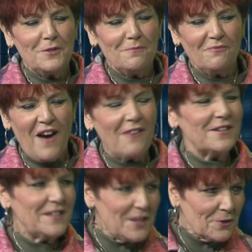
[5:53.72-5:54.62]

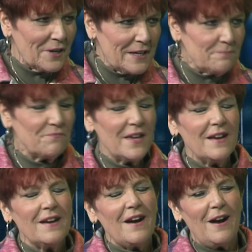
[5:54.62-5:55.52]
volunteering,
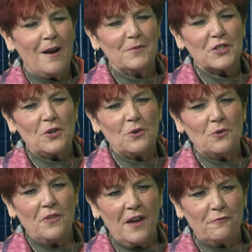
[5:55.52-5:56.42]
so
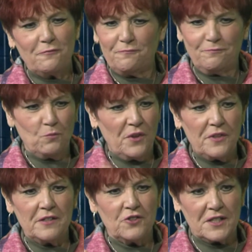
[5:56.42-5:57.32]
that
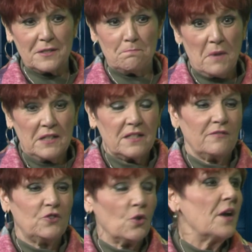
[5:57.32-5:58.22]
within just months
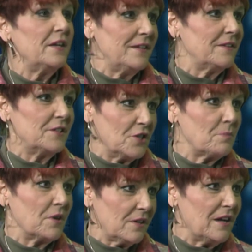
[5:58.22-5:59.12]
of joining the
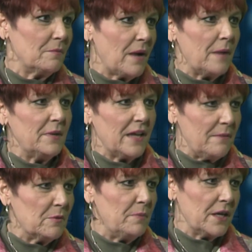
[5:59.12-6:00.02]
Dearborn Club, I became the big